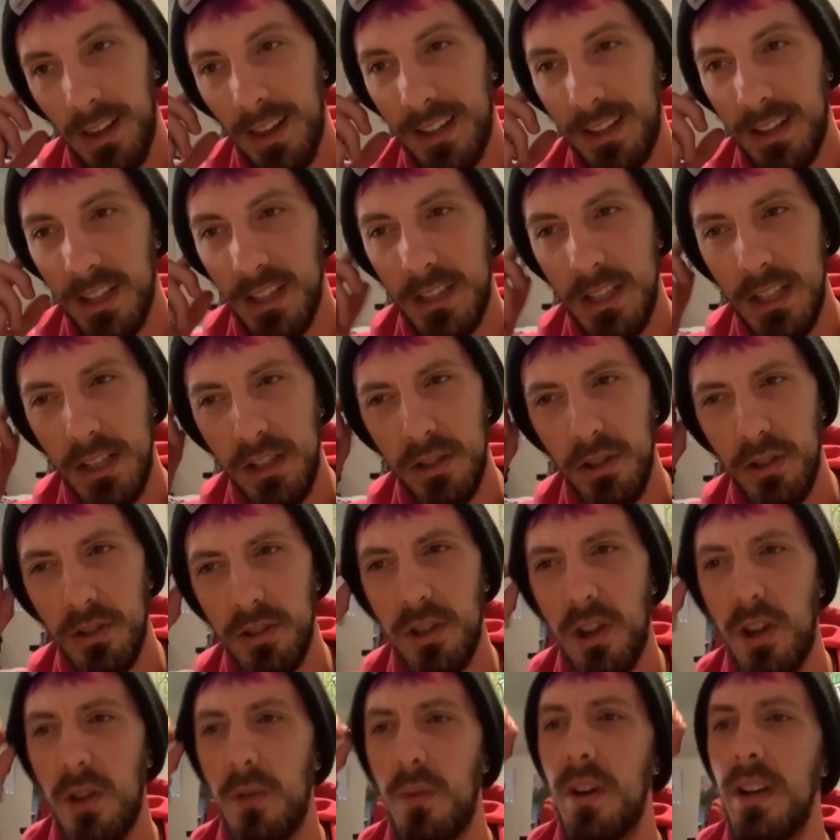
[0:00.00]
Like the t-shirts
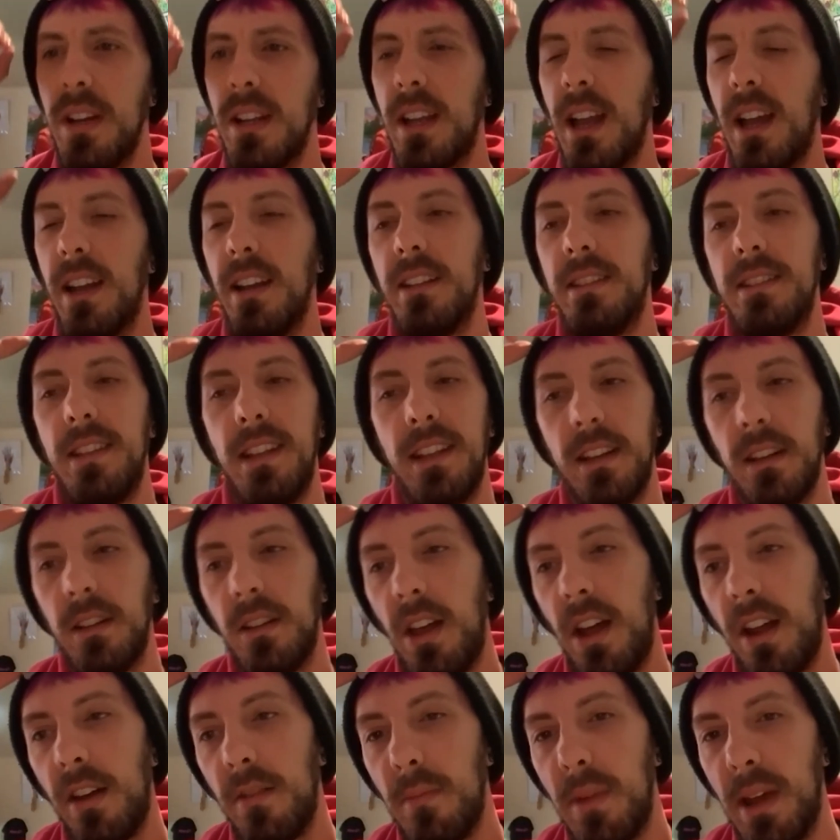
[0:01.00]
already kind of take a
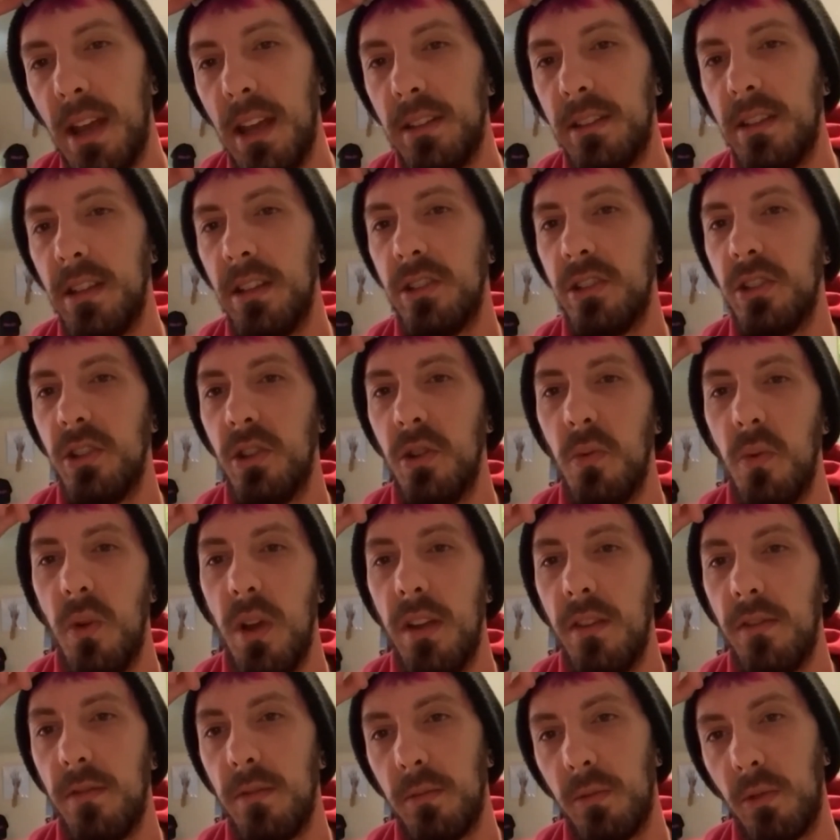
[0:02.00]
lot of my attention
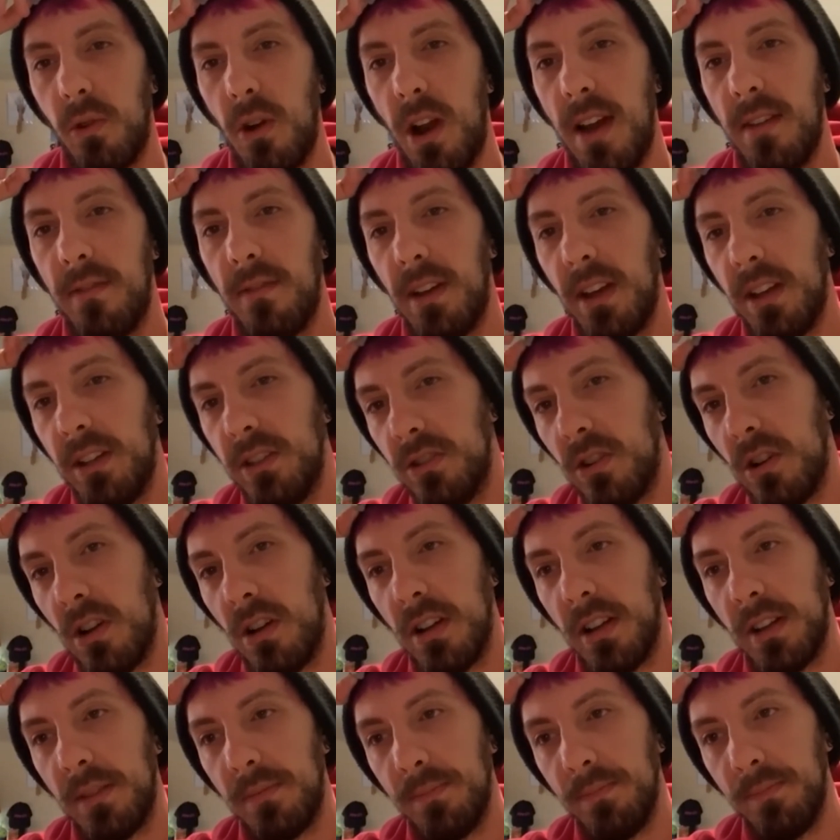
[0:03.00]
away from graphite
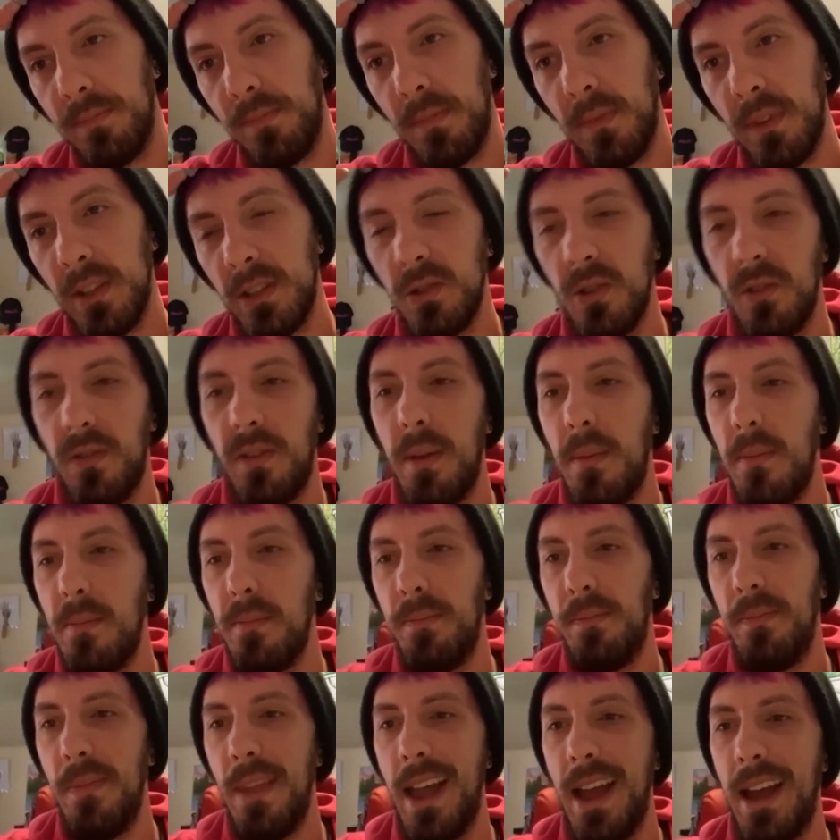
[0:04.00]
drawing. So if I
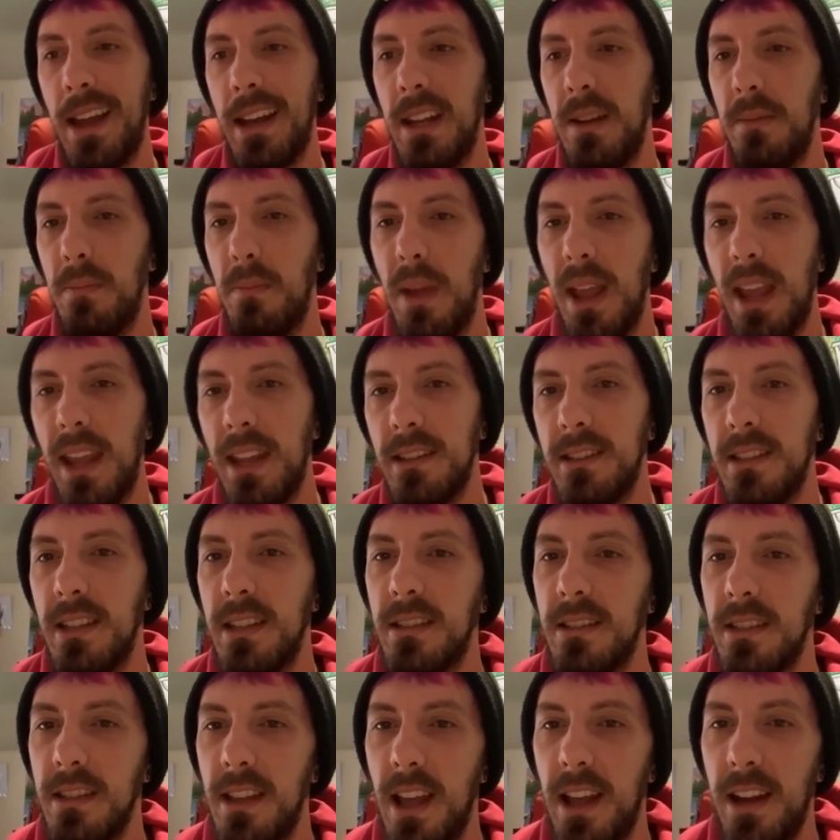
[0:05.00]
add in
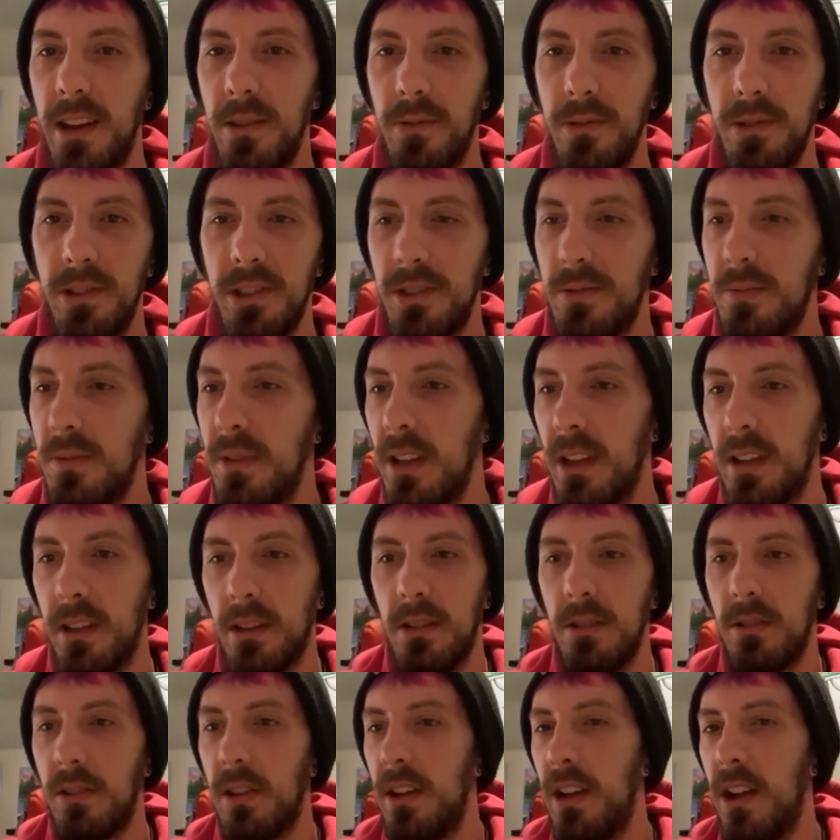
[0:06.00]
painting to that, it would just be like,
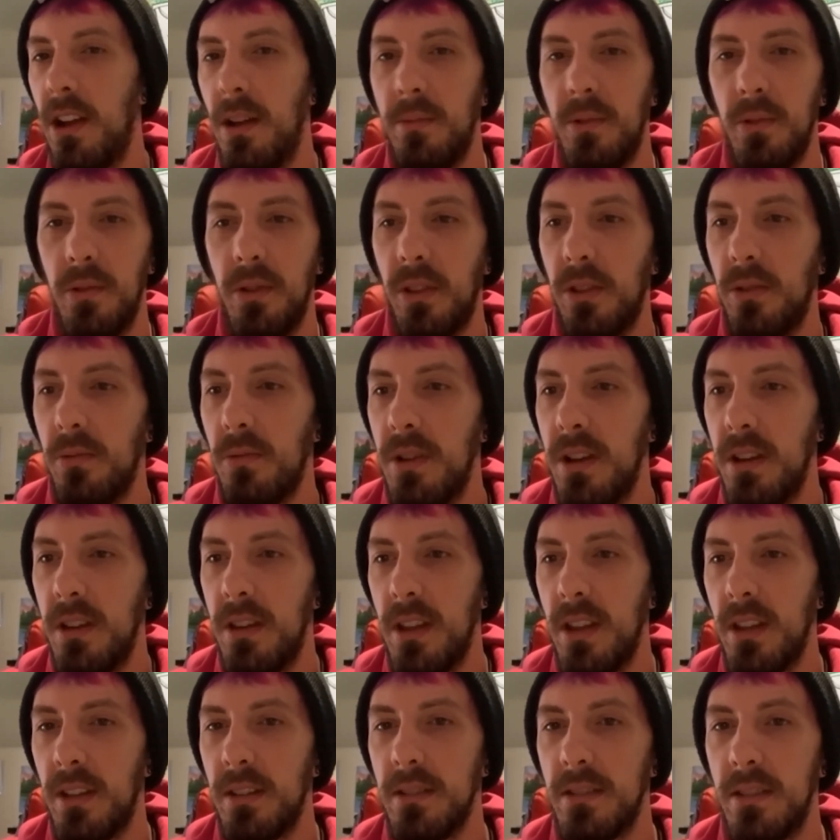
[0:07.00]
okay, now I'm doing 3
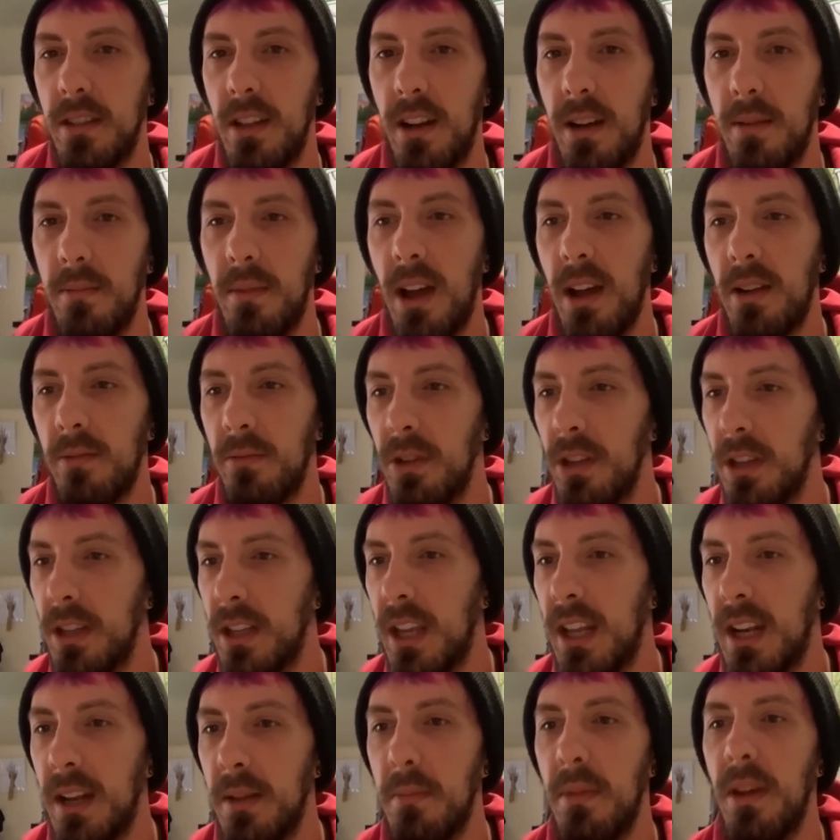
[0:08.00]
things that I'm not really
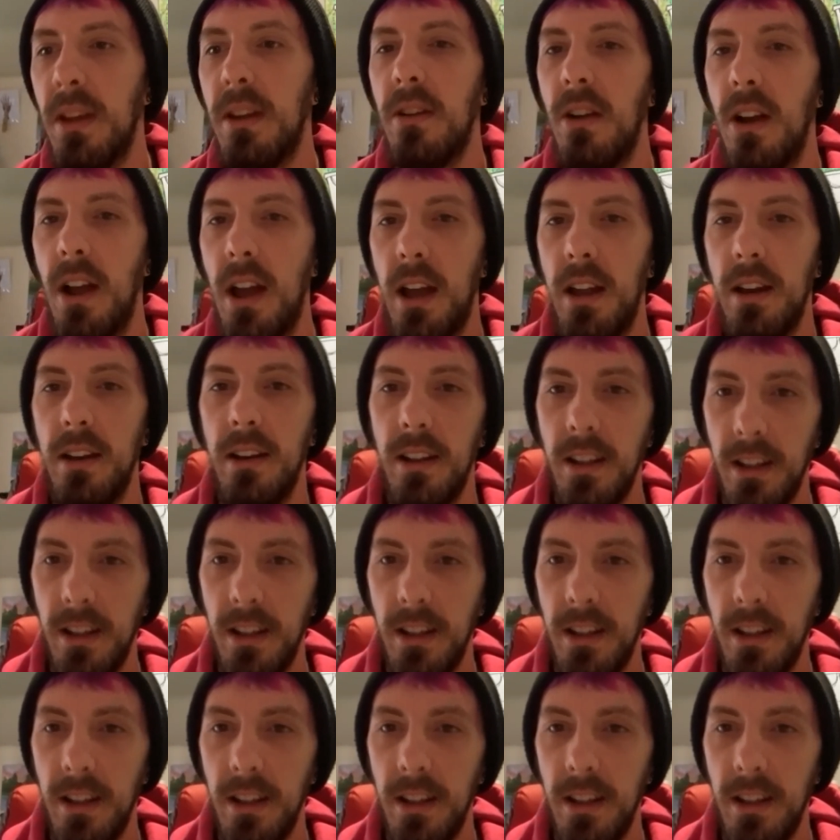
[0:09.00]
getting better at.